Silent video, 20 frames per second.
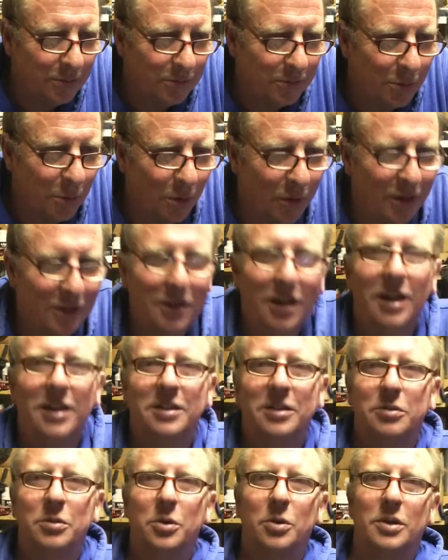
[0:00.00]
Laura, hey,
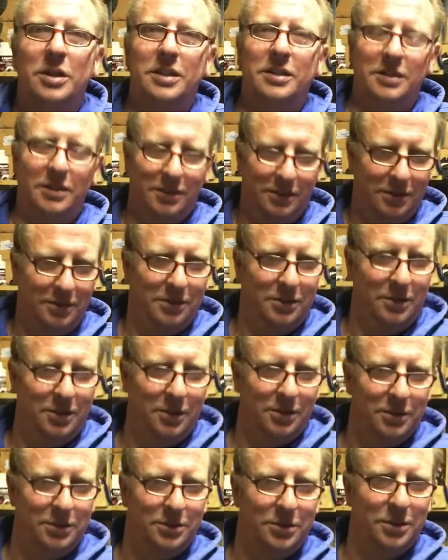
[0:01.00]
you're alright. How
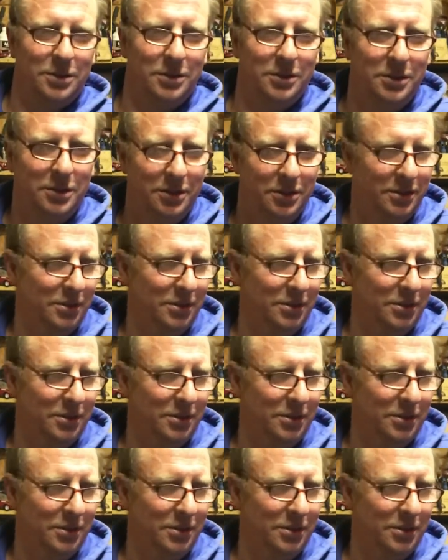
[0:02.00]
is you?